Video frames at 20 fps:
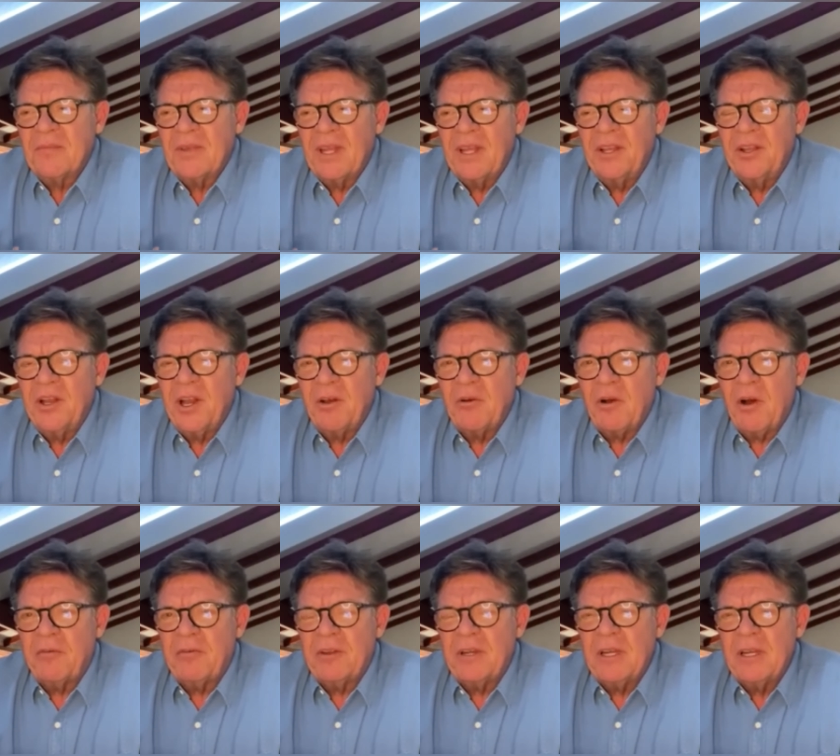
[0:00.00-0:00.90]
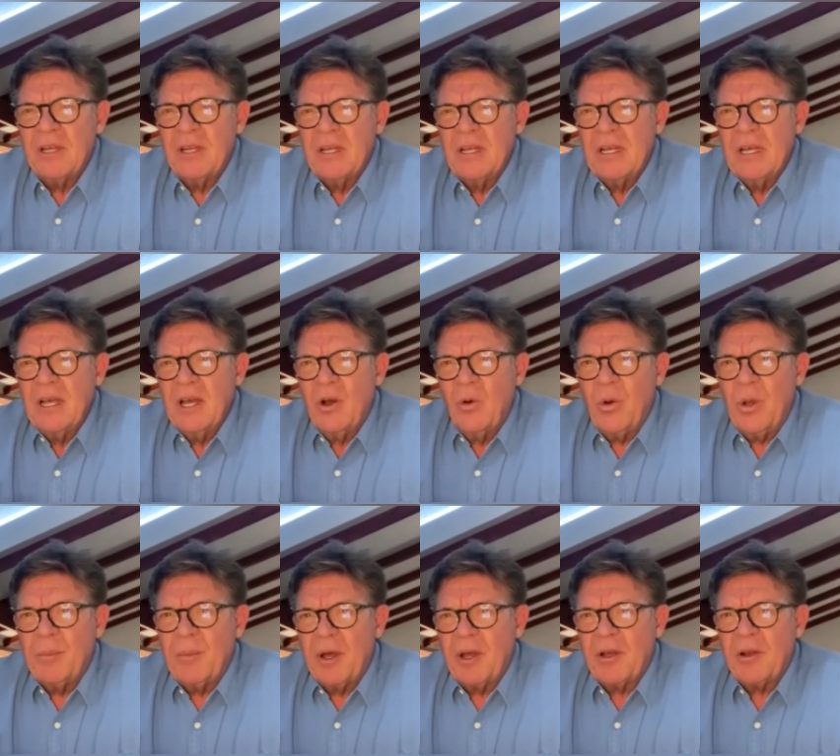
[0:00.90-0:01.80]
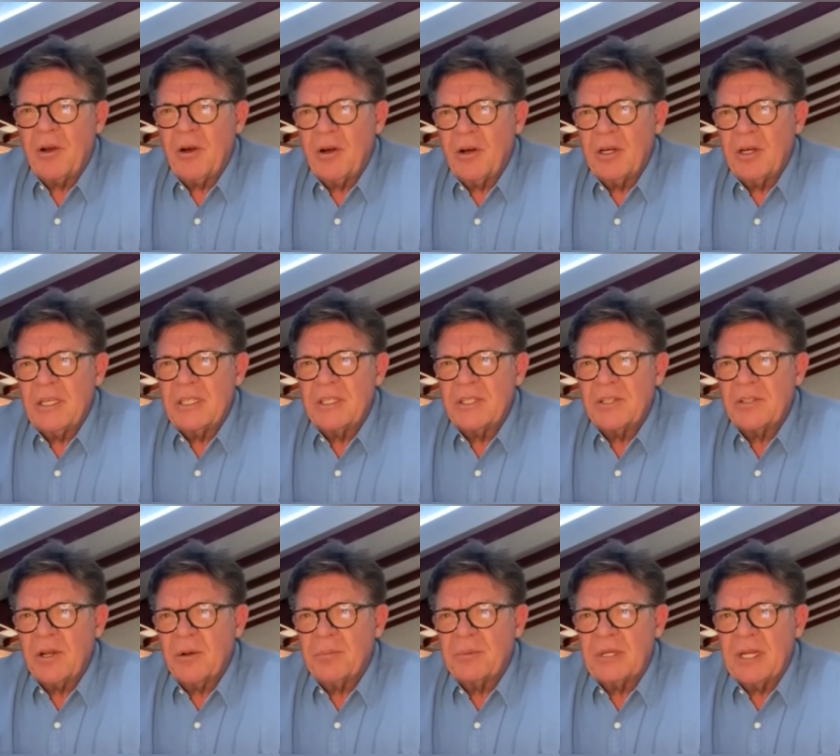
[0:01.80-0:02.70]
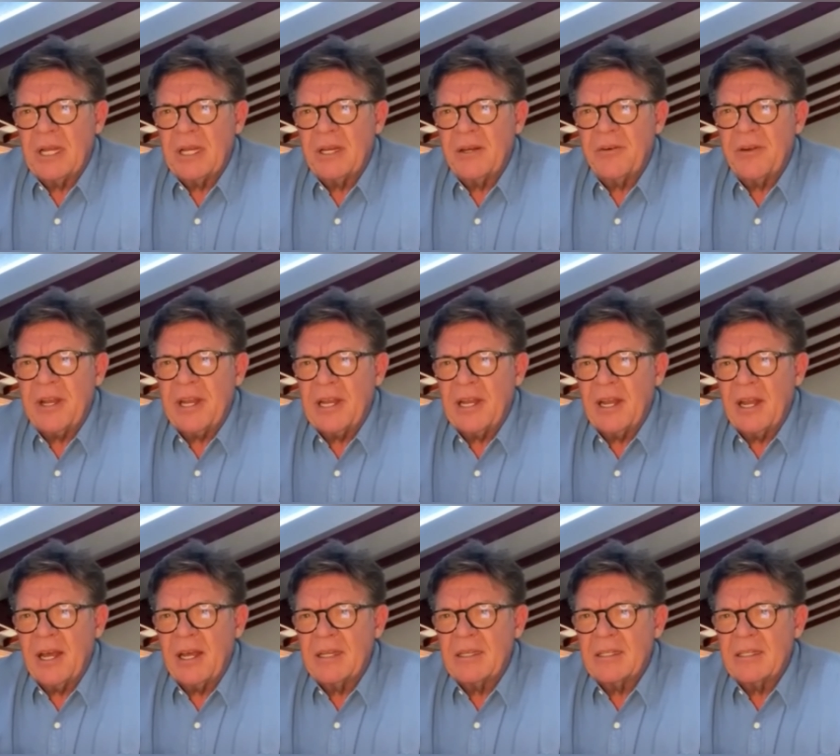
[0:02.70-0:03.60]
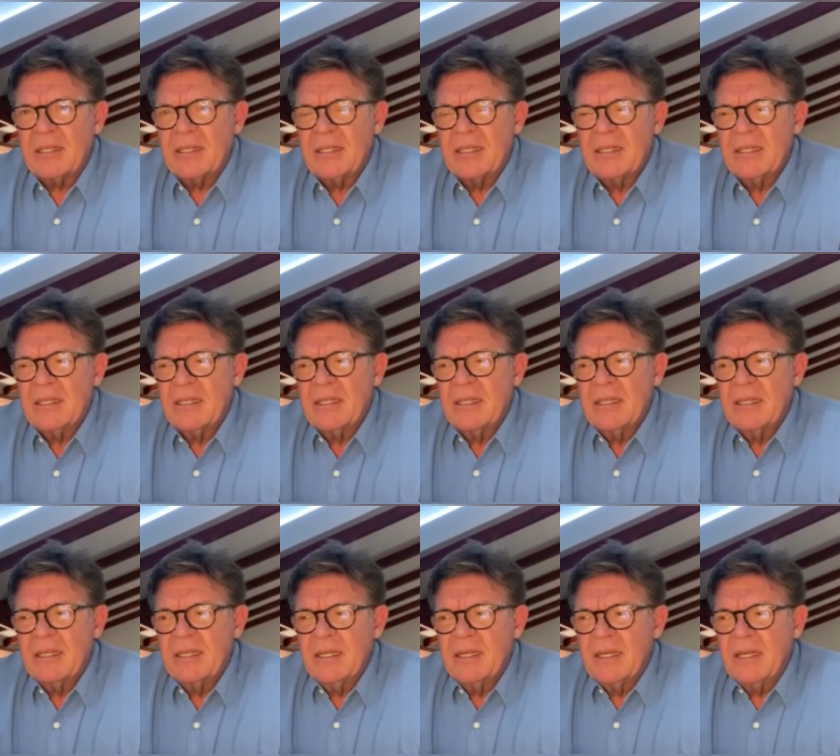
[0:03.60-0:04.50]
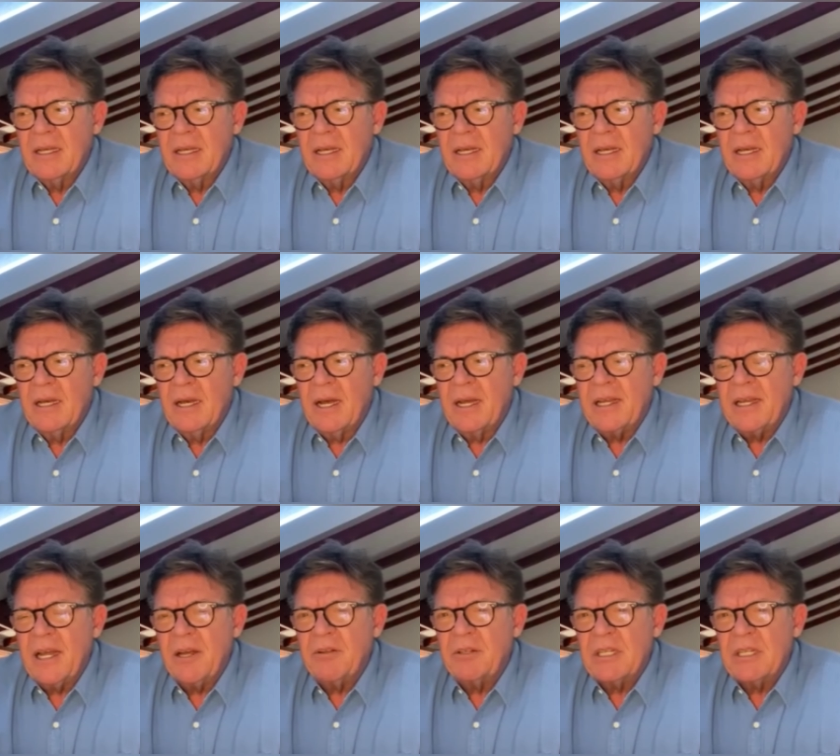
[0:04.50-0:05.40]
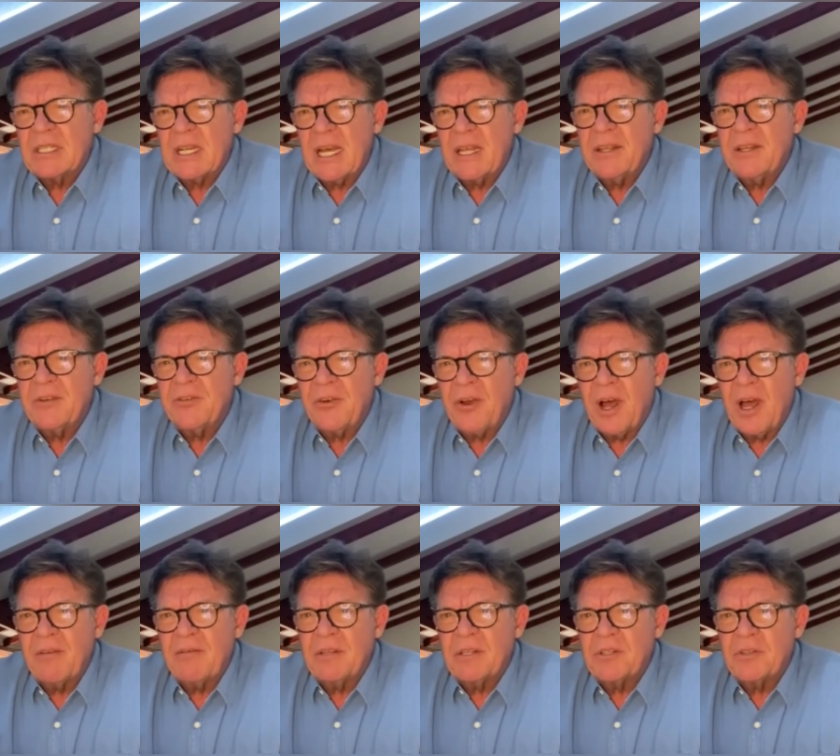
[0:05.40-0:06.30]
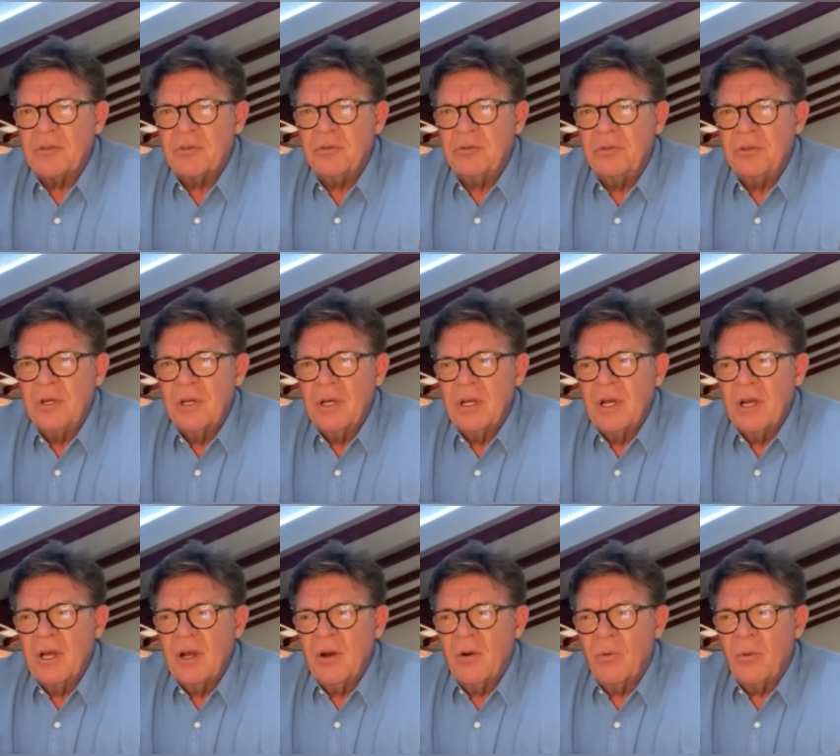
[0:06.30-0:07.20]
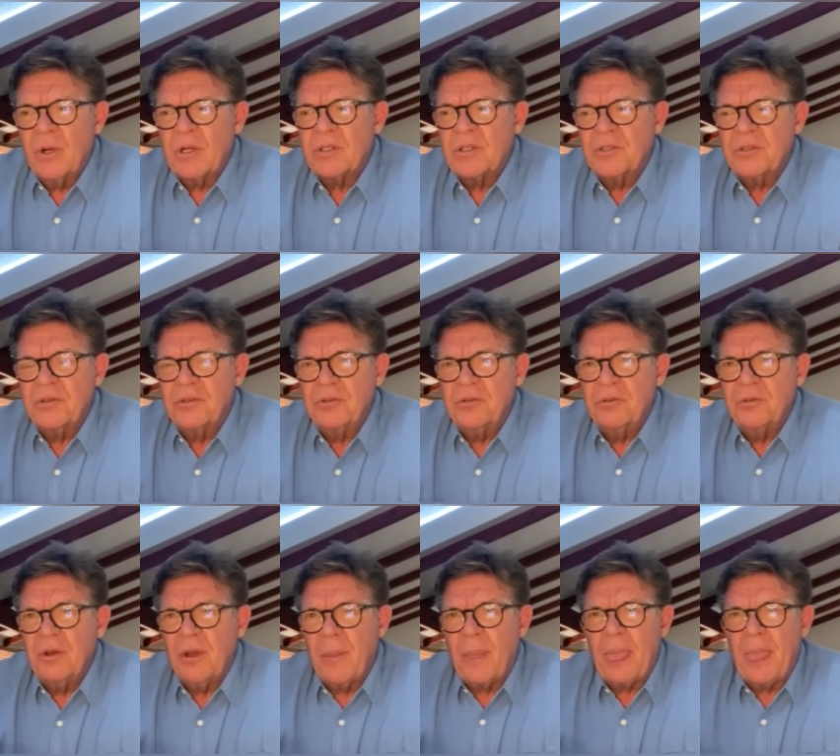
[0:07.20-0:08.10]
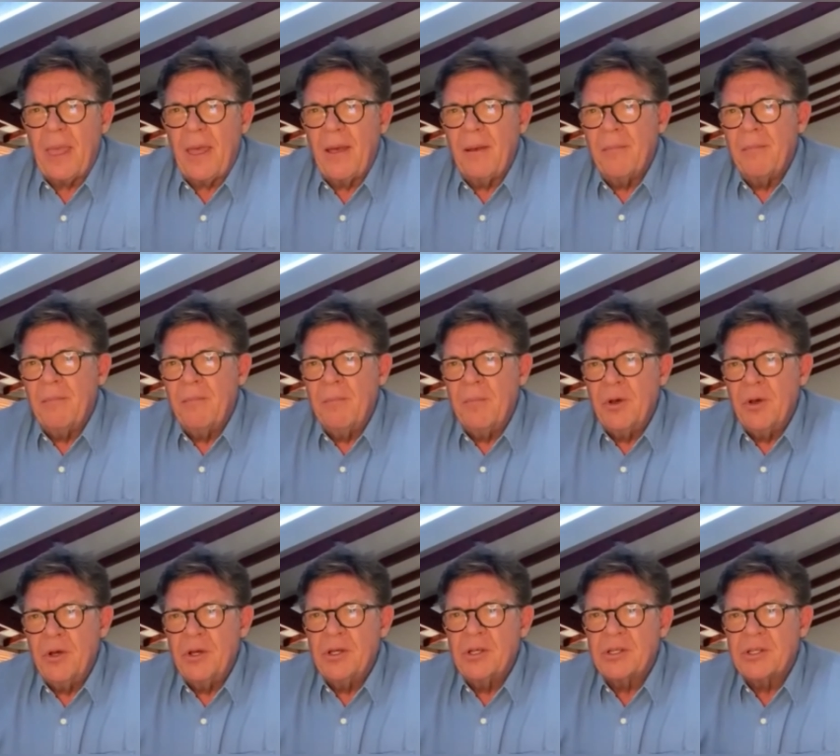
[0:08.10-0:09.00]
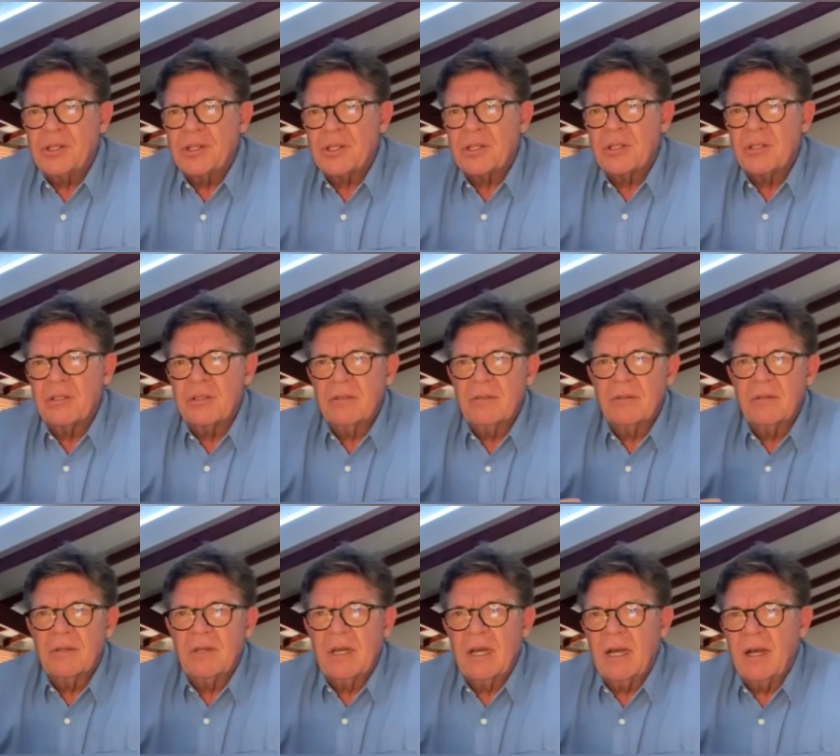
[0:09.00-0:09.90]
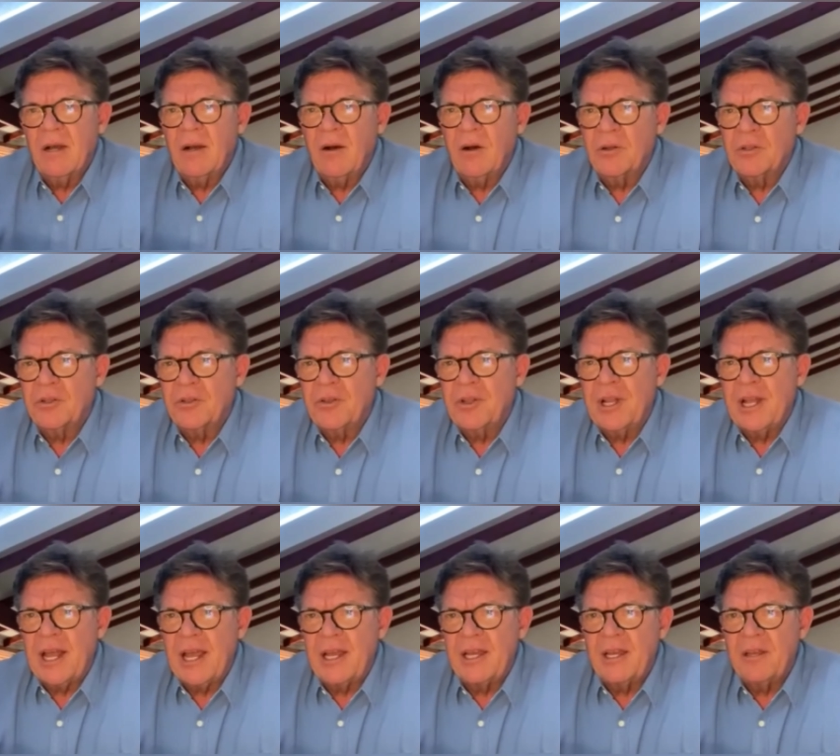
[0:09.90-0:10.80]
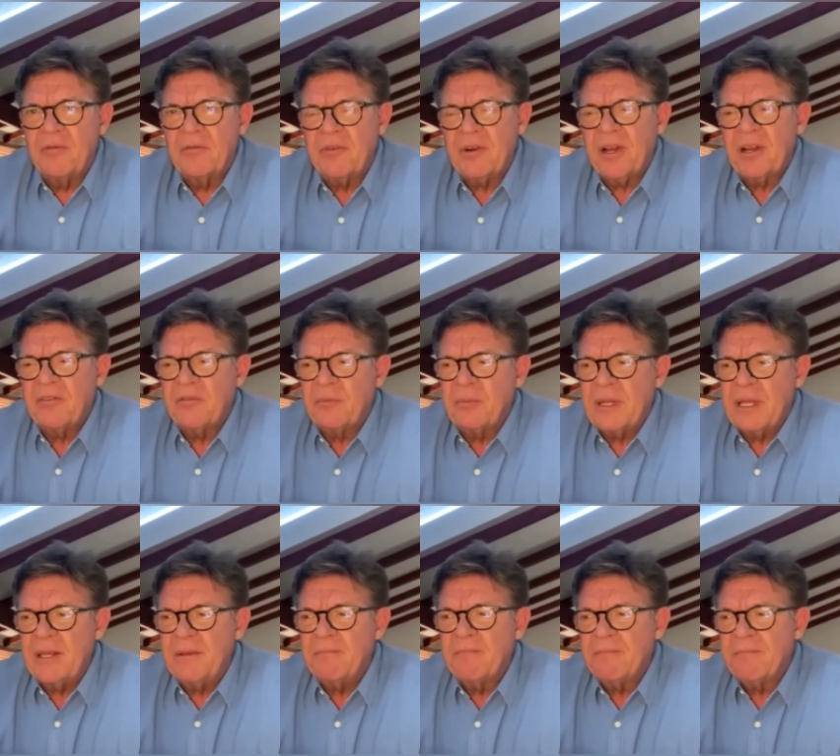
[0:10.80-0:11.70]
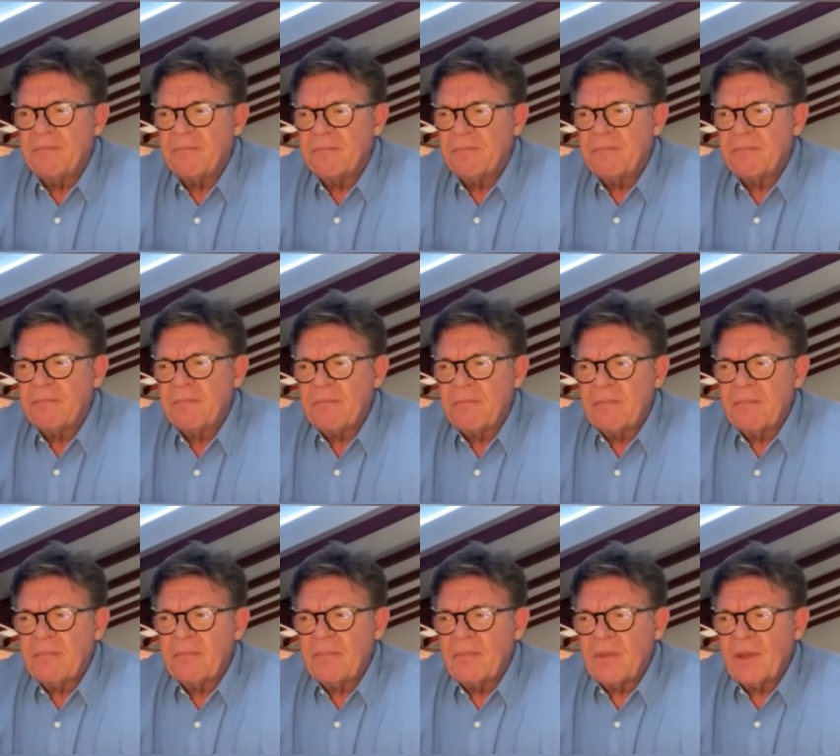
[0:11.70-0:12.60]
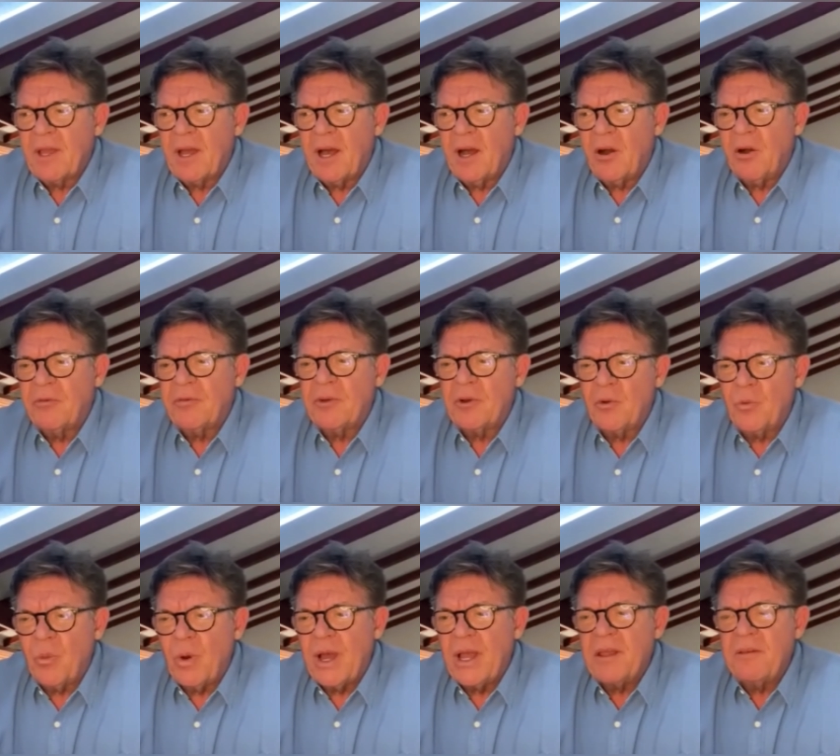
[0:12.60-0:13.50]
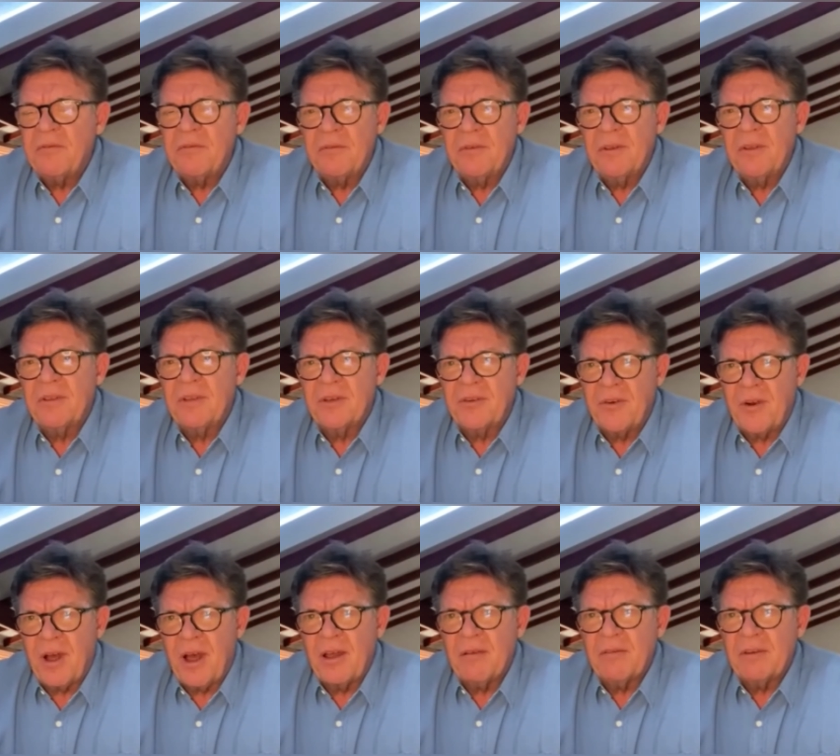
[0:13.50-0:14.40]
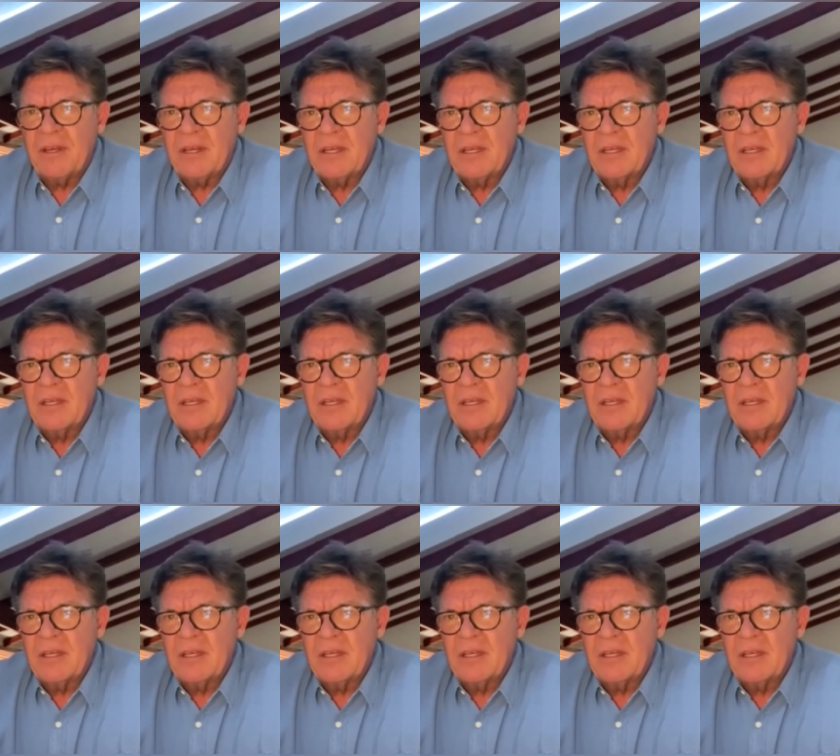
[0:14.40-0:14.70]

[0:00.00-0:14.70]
You know, often when my car is stopped at a red light, I notice other drivers who want to merge onto the lane in front of me. I often wave the driver